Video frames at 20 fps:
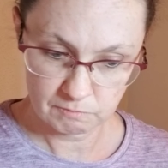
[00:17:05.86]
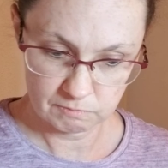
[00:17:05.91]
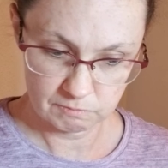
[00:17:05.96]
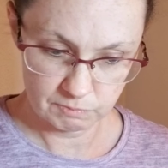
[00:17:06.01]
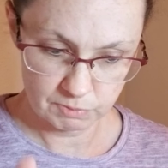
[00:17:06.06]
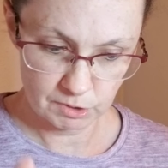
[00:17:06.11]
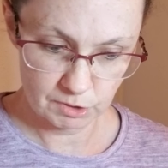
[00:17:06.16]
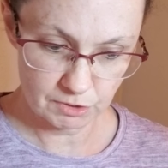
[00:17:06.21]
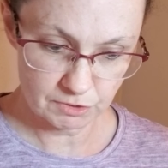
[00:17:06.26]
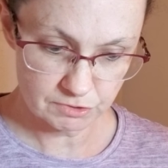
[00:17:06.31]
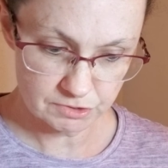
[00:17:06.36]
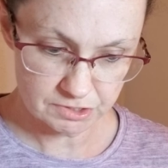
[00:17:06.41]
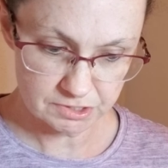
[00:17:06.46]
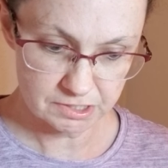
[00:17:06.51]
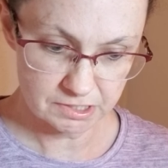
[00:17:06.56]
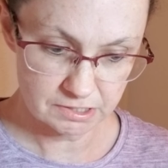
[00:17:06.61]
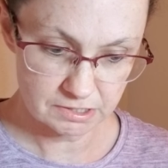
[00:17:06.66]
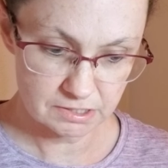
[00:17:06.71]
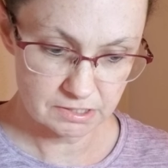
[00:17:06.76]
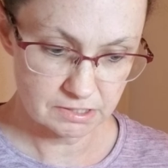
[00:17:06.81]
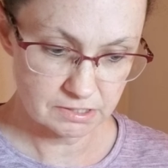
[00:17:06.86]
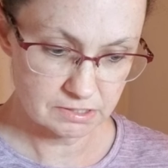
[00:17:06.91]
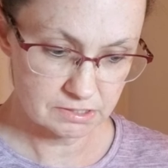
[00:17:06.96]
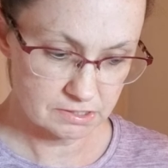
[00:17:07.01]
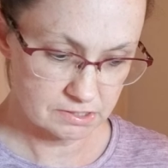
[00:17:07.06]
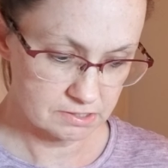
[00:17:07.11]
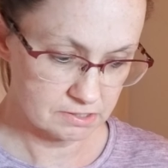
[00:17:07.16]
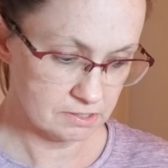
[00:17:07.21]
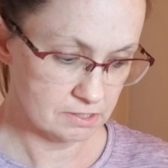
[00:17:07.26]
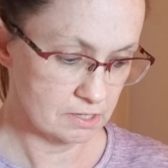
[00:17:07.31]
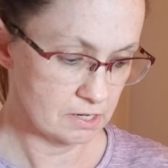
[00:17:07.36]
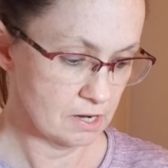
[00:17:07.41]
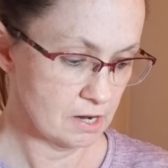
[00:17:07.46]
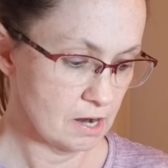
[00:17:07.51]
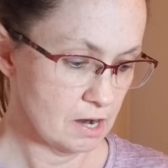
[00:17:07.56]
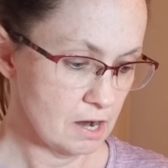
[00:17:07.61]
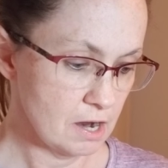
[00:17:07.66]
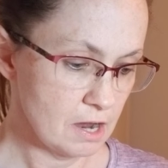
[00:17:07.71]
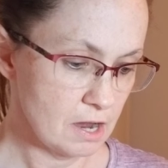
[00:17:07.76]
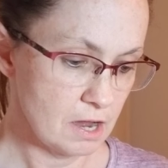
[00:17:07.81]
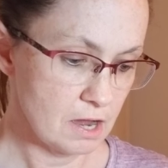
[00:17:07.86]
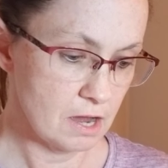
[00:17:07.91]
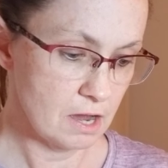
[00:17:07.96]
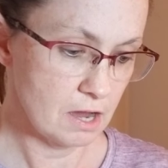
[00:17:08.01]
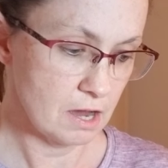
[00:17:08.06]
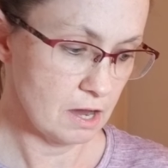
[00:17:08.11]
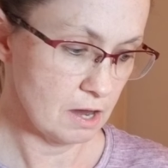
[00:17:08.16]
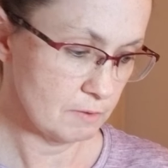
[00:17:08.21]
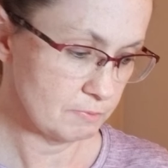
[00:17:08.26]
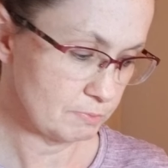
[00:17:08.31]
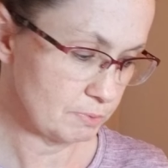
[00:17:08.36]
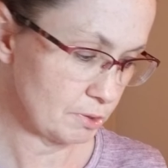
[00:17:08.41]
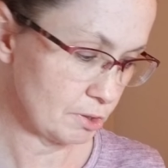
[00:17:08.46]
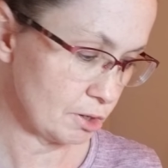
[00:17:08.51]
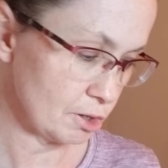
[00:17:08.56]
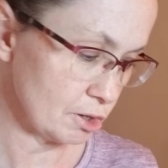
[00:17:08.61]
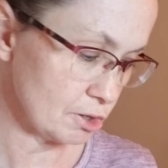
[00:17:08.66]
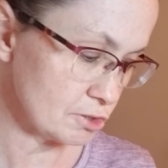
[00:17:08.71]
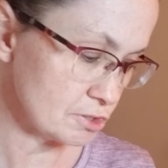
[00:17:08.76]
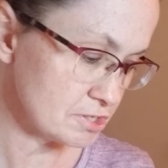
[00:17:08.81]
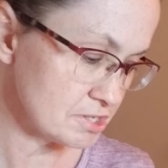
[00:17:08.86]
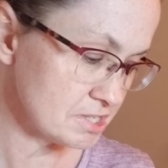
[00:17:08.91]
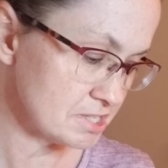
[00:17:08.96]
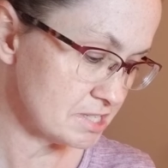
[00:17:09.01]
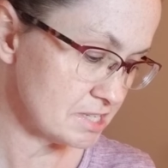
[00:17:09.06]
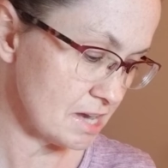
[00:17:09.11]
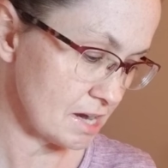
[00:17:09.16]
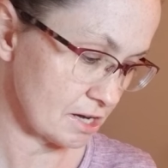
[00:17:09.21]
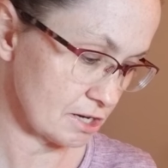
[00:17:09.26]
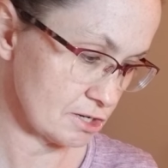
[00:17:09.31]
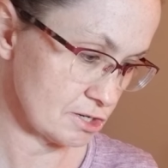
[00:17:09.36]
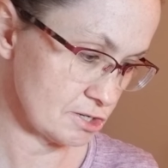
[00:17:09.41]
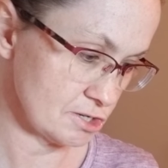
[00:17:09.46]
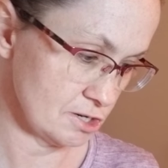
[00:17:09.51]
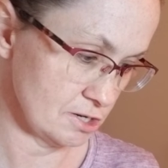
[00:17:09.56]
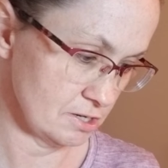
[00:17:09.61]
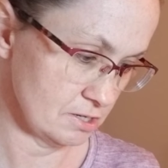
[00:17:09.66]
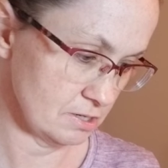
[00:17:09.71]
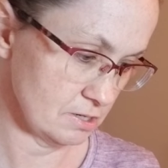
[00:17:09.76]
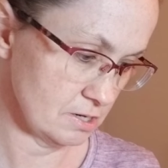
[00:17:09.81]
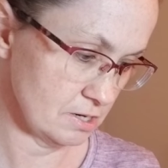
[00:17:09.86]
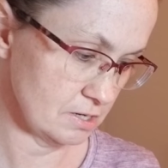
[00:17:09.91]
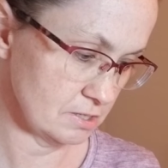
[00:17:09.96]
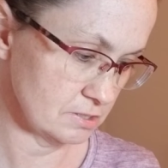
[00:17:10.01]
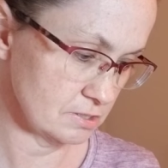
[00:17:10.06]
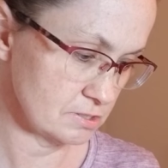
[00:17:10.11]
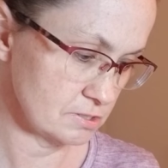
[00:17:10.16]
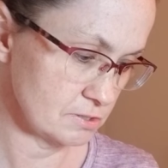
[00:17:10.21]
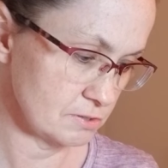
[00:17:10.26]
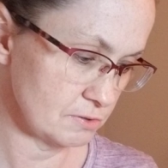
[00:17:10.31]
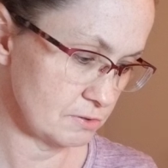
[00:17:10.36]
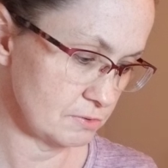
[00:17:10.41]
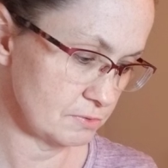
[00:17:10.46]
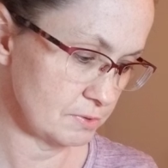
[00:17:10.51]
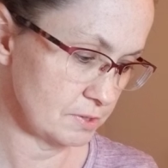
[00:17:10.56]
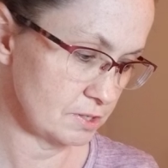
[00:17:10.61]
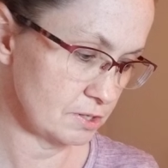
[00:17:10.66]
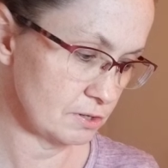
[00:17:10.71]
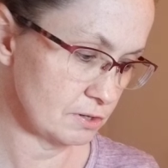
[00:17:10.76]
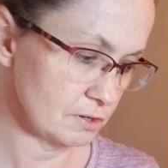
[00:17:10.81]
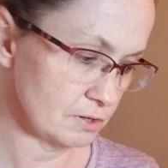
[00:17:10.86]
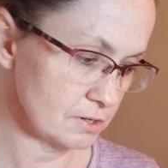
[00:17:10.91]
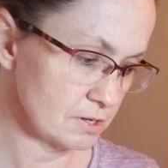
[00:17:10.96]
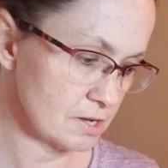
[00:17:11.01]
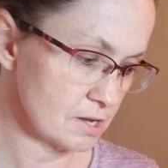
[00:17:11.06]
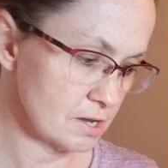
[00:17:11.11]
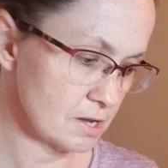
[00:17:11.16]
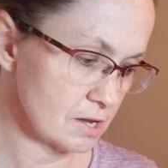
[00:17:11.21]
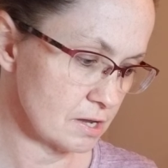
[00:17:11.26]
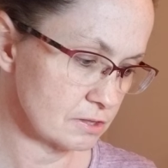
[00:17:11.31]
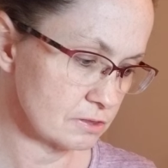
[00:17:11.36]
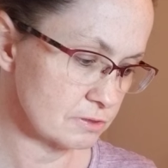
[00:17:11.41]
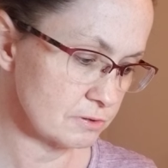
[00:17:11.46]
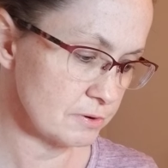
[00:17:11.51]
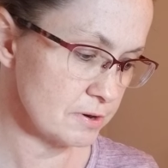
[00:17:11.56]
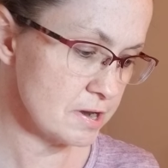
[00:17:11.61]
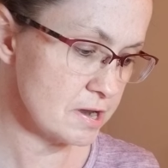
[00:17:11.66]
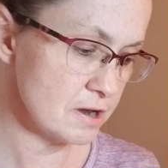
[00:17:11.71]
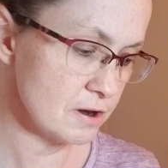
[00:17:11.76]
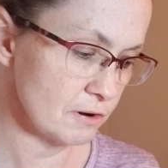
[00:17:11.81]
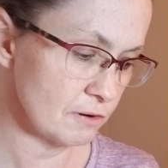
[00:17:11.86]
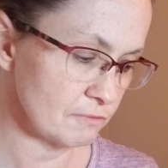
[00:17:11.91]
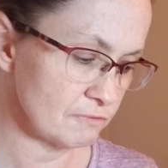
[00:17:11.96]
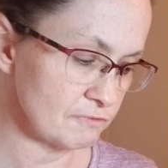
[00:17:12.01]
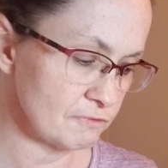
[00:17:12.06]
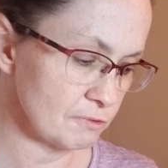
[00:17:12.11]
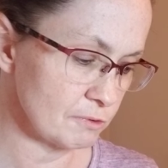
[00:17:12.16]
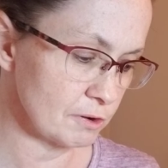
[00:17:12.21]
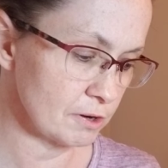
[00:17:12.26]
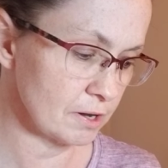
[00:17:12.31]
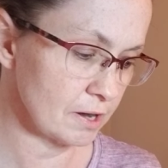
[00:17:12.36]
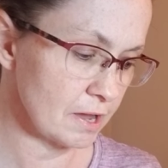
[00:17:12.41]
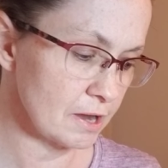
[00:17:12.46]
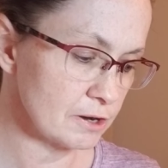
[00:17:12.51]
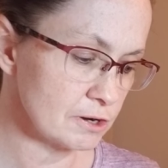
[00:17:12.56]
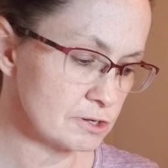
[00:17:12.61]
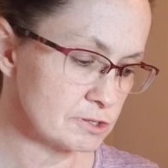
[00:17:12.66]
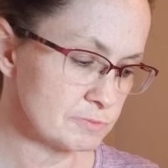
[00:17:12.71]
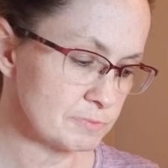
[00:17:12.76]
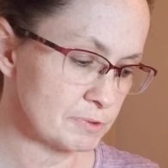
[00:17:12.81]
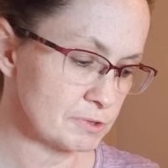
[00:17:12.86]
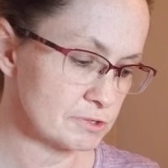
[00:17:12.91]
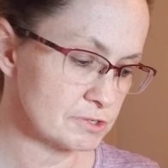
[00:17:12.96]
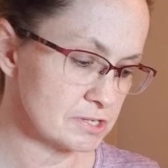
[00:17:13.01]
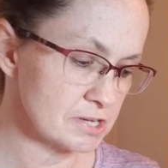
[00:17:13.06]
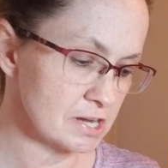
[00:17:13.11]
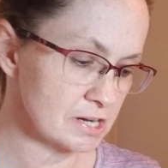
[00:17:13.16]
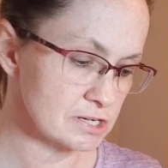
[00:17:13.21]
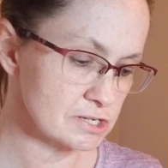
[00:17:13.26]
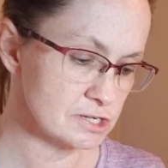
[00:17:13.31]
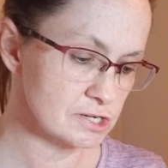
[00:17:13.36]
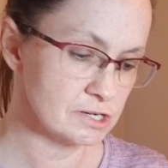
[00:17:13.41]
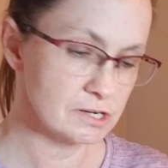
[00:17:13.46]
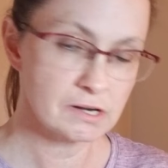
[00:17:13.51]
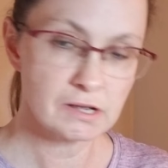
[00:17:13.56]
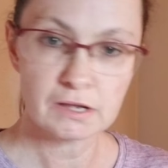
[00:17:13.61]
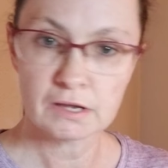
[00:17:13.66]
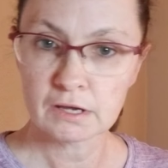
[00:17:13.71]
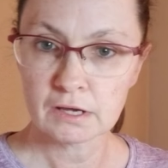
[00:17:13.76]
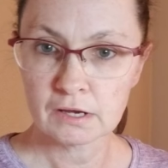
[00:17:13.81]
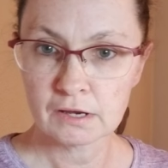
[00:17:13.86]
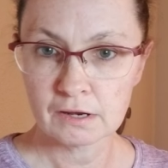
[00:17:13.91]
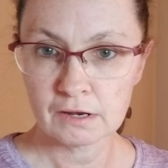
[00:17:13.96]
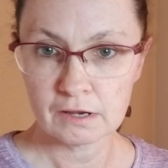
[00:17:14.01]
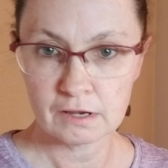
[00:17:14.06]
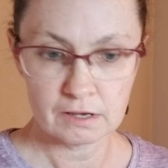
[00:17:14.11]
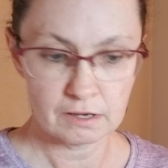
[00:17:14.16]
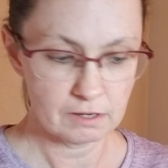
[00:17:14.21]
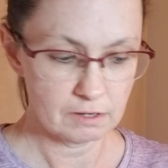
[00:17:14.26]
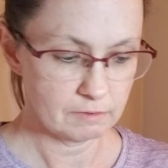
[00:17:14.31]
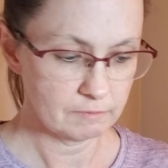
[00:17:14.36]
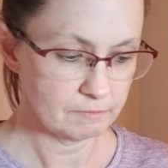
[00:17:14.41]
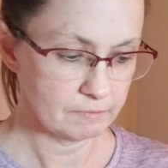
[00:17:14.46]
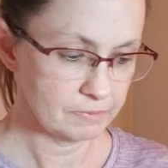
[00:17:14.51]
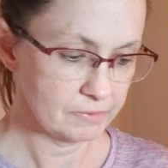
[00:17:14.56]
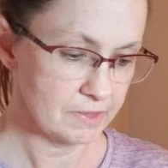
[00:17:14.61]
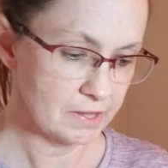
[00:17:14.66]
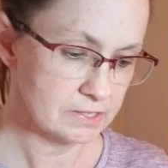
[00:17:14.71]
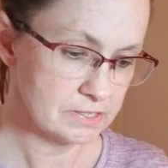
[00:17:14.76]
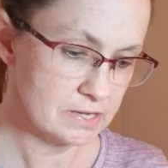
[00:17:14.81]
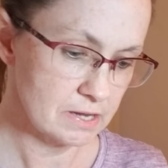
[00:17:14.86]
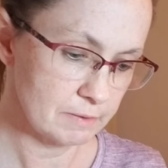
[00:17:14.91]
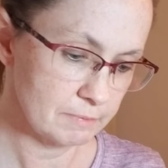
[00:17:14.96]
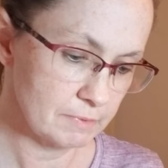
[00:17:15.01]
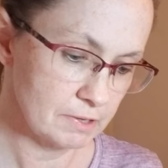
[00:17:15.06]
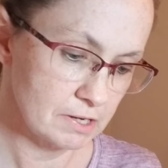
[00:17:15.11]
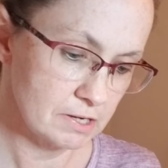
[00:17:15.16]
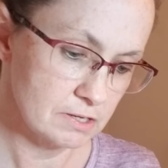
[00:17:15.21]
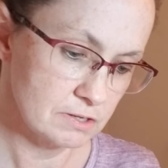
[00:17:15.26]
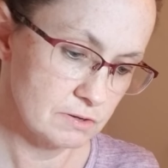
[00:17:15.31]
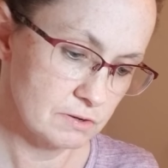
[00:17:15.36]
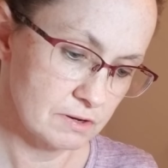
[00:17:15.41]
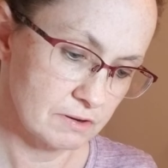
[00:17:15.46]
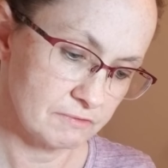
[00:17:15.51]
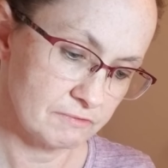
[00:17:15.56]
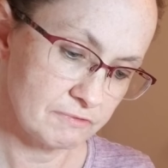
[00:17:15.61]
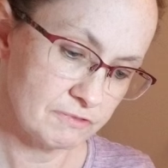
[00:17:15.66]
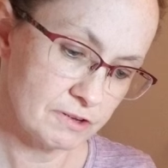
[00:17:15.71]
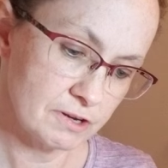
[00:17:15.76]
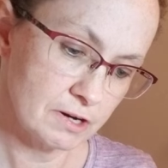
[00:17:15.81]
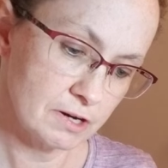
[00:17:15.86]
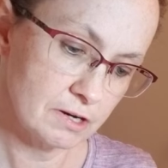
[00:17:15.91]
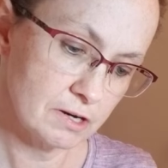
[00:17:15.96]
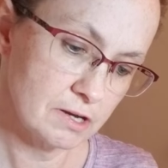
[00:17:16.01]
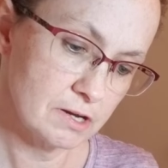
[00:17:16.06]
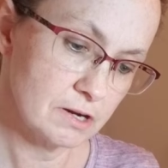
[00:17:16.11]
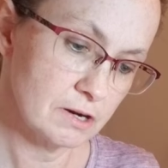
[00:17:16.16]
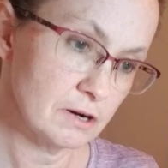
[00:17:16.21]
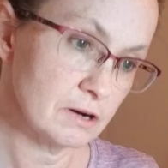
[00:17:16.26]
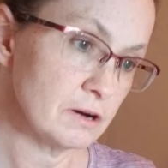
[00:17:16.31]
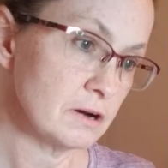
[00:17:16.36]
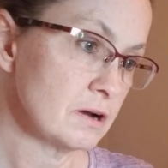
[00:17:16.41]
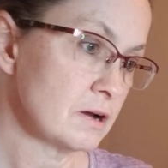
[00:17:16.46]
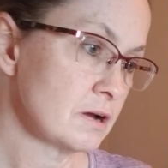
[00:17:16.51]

persons per section. And so when you're looking at 3 or 4 letters per section, that's how many you can fit in here.